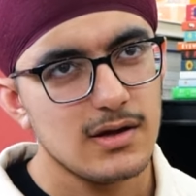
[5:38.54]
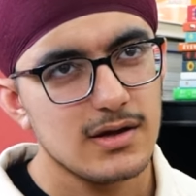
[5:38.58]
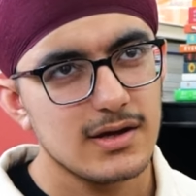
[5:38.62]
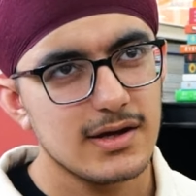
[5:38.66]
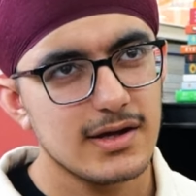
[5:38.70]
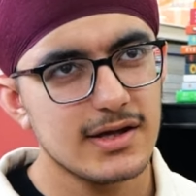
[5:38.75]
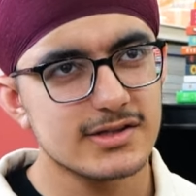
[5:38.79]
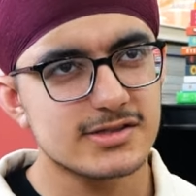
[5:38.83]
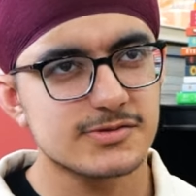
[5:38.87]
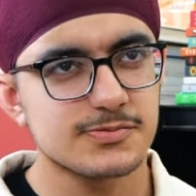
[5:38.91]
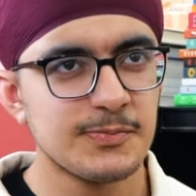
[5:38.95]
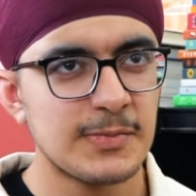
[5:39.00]

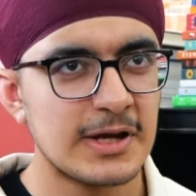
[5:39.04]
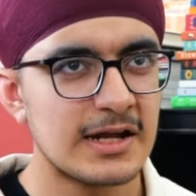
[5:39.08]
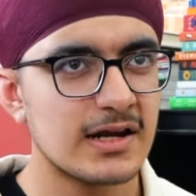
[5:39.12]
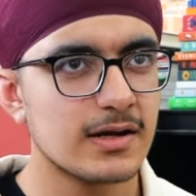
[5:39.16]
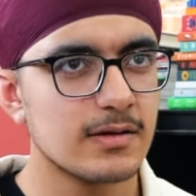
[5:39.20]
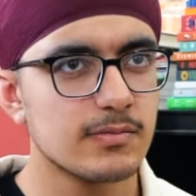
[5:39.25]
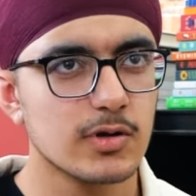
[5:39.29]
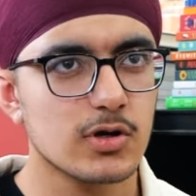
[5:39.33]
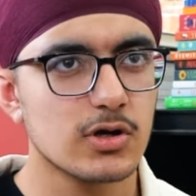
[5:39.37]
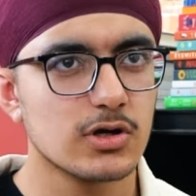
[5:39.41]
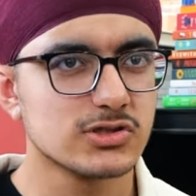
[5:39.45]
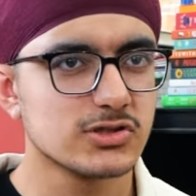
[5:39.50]
It's
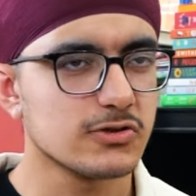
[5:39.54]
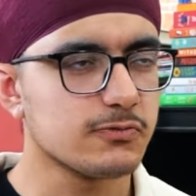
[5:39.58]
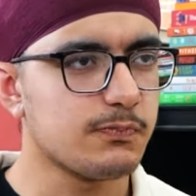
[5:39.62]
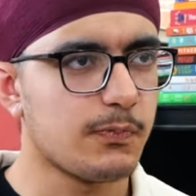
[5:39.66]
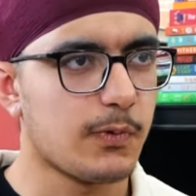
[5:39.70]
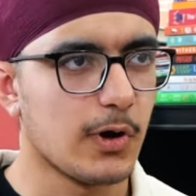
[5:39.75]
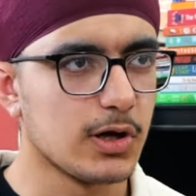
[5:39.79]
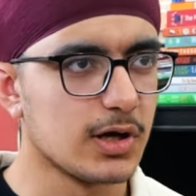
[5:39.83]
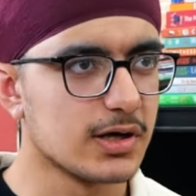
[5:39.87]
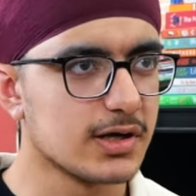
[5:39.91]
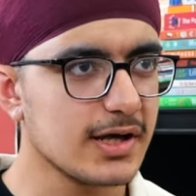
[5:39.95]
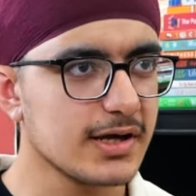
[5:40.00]
mainly because of
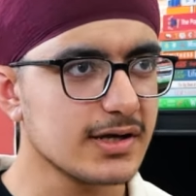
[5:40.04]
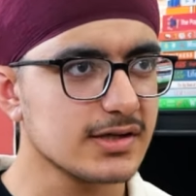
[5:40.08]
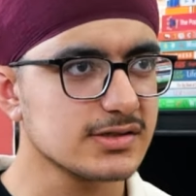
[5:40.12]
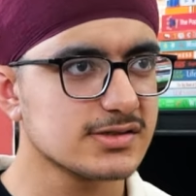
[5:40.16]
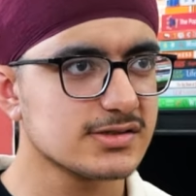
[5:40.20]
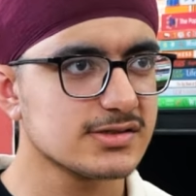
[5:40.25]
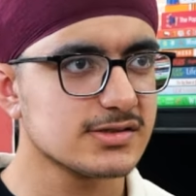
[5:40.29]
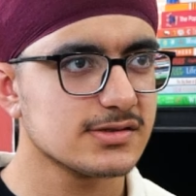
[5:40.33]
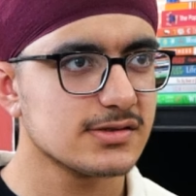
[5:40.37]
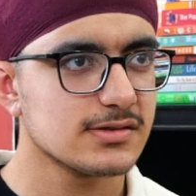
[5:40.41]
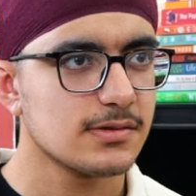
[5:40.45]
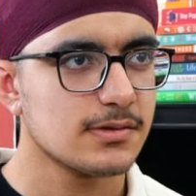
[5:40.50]

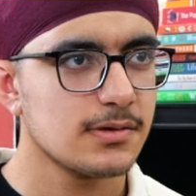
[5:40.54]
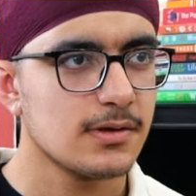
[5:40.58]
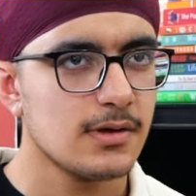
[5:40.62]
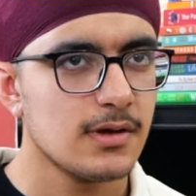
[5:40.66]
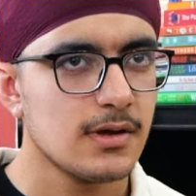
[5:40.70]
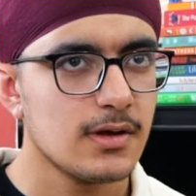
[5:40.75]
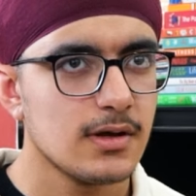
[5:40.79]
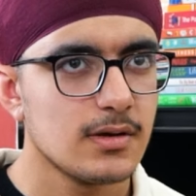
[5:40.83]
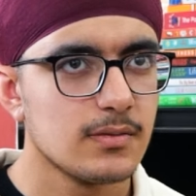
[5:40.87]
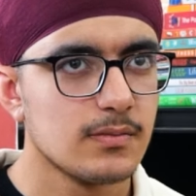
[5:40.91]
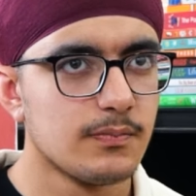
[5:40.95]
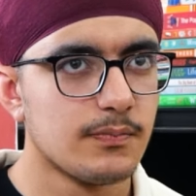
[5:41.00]
politics,
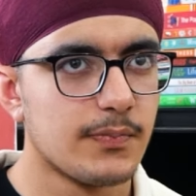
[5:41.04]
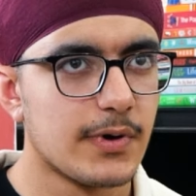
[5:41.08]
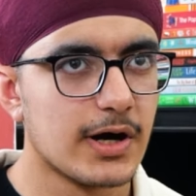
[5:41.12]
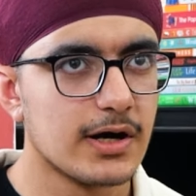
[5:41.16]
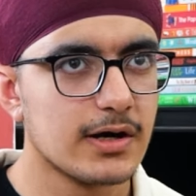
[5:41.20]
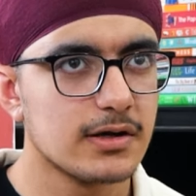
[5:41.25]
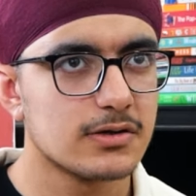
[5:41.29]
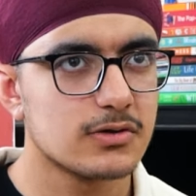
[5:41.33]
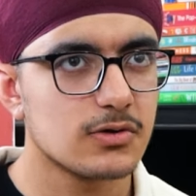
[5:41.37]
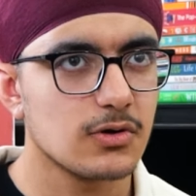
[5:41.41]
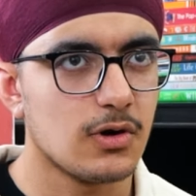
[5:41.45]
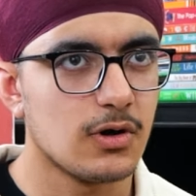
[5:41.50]

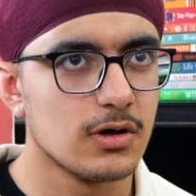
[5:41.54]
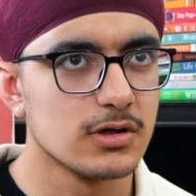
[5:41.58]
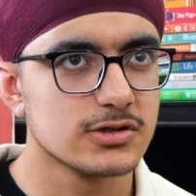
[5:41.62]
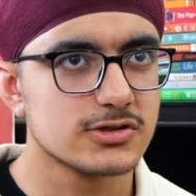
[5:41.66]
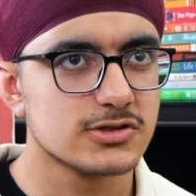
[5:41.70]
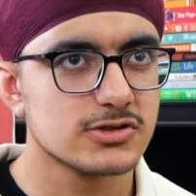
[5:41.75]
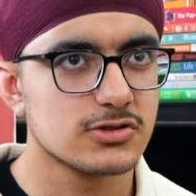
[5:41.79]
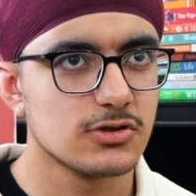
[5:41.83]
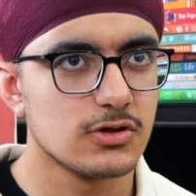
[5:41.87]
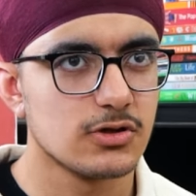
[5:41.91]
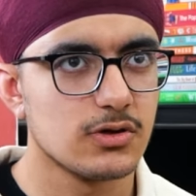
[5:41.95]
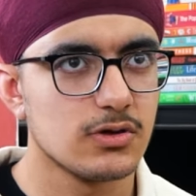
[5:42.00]
but
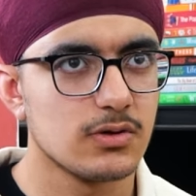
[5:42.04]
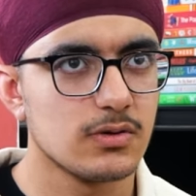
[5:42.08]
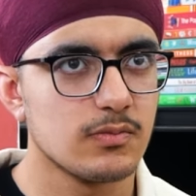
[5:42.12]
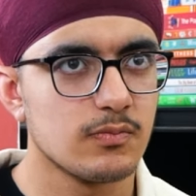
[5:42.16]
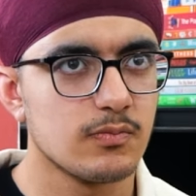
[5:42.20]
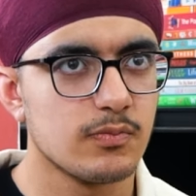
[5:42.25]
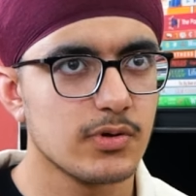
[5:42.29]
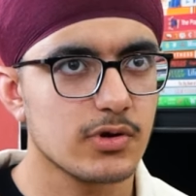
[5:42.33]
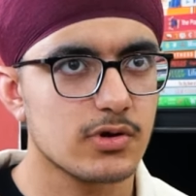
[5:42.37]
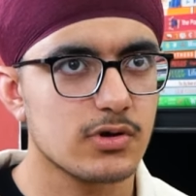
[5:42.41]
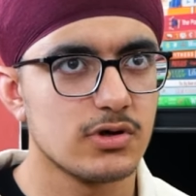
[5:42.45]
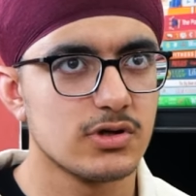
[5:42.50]
also
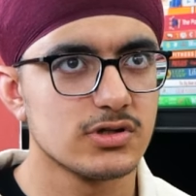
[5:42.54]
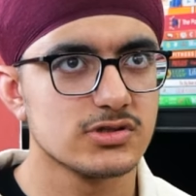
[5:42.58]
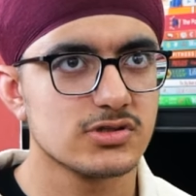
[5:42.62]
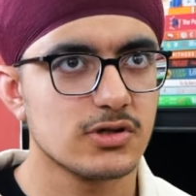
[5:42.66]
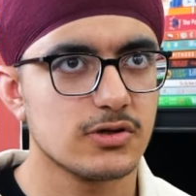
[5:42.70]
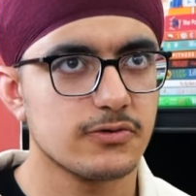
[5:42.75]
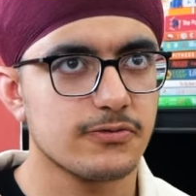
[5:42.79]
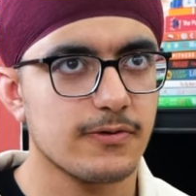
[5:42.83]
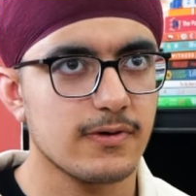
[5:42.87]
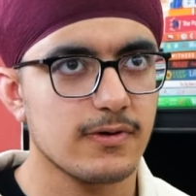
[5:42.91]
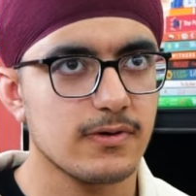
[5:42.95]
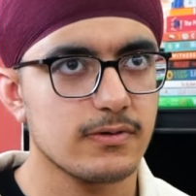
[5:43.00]
because
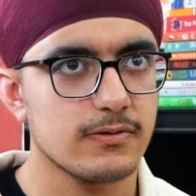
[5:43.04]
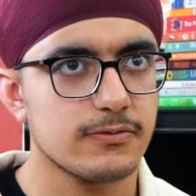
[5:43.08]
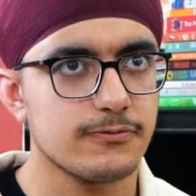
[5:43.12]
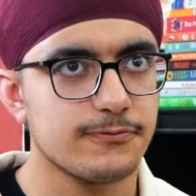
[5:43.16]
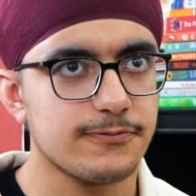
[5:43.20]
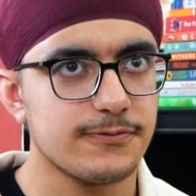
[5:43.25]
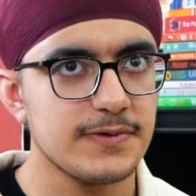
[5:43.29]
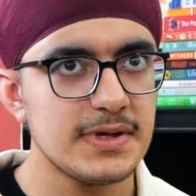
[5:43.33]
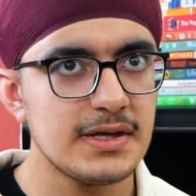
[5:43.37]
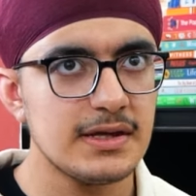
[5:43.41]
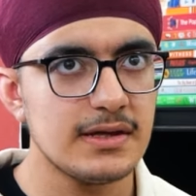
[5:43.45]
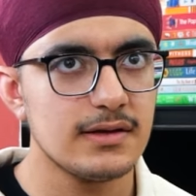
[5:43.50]
of a
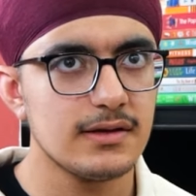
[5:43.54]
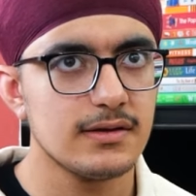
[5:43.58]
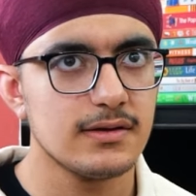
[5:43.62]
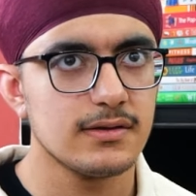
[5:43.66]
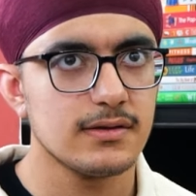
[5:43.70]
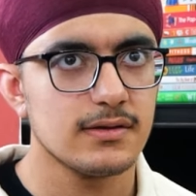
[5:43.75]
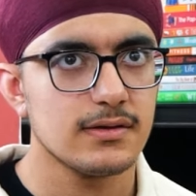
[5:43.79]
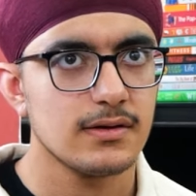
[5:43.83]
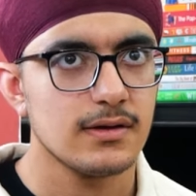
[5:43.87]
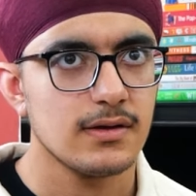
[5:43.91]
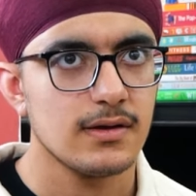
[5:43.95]
feel